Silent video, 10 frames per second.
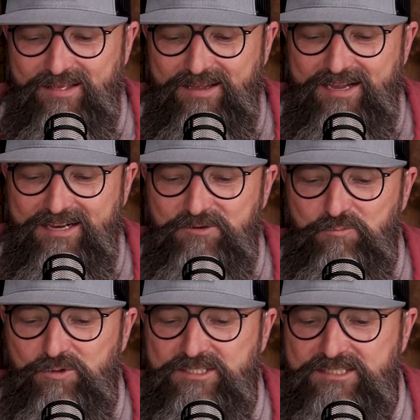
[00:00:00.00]
And
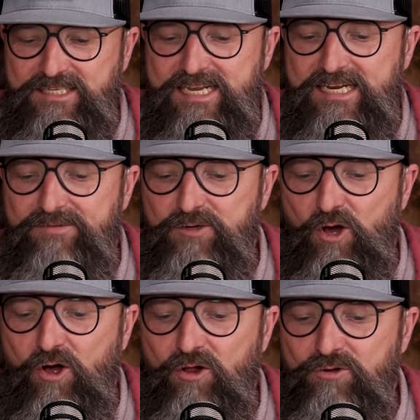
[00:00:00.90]
received
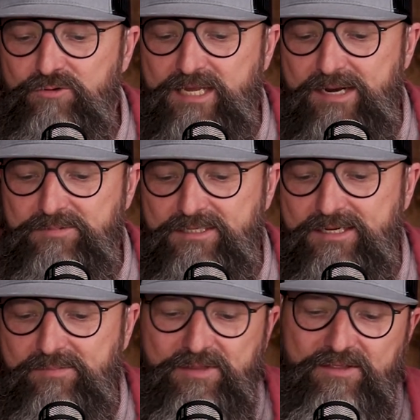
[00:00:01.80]
all who came to him.